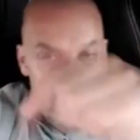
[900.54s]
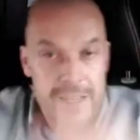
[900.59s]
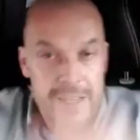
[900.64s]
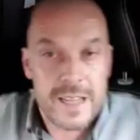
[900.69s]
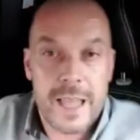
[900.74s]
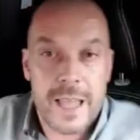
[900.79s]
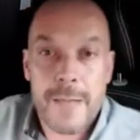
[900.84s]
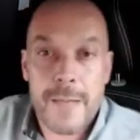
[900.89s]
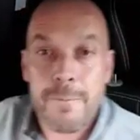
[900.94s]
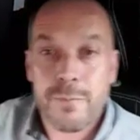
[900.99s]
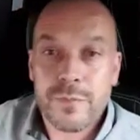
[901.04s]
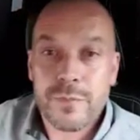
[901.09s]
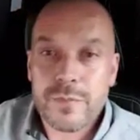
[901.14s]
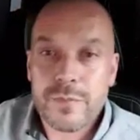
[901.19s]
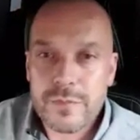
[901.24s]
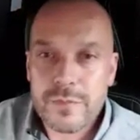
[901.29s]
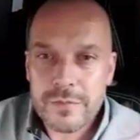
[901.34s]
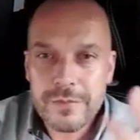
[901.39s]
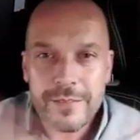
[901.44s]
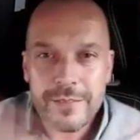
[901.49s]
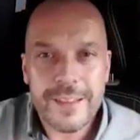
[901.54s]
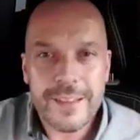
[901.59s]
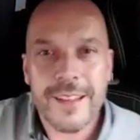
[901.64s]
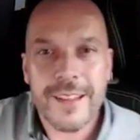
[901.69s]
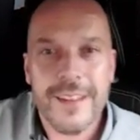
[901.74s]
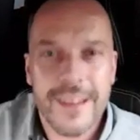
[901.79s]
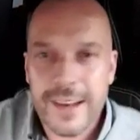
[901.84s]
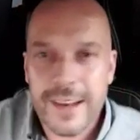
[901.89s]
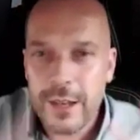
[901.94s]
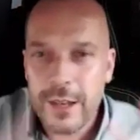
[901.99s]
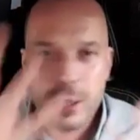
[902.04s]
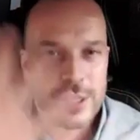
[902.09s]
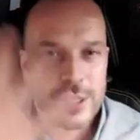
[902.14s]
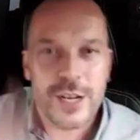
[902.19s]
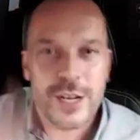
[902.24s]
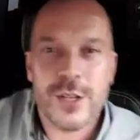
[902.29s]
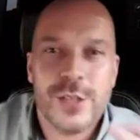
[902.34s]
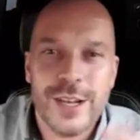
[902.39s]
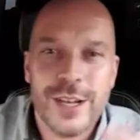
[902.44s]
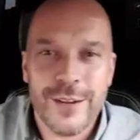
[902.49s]
Yeah. Lots
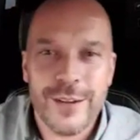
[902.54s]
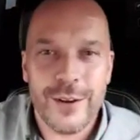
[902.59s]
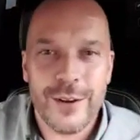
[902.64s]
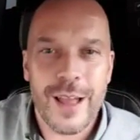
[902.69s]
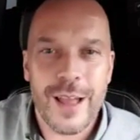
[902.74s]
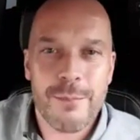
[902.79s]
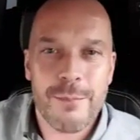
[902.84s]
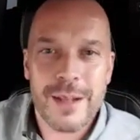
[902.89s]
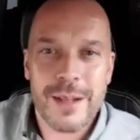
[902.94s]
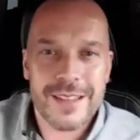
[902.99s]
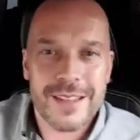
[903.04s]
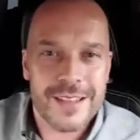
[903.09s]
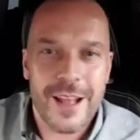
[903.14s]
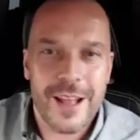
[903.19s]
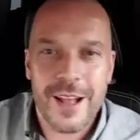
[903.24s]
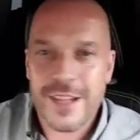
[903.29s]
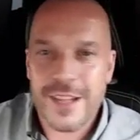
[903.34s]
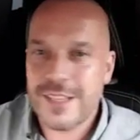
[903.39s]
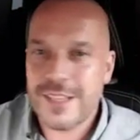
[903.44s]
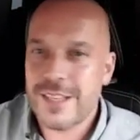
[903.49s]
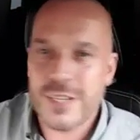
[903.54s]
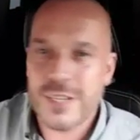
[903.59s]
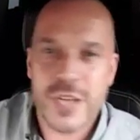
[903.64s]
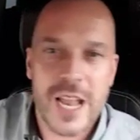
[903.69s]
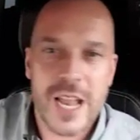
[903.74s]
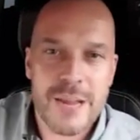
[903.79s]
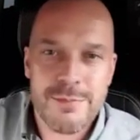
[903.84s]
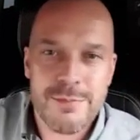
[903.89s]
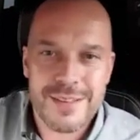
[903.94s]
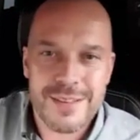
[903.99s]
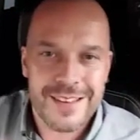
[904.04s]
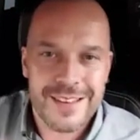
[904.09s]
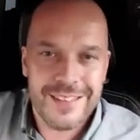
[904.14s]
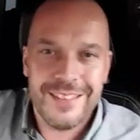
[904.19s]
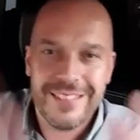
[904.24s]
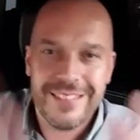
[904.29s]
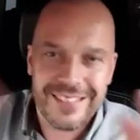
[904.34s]
and lots of little like buttons, hearts, shapes, and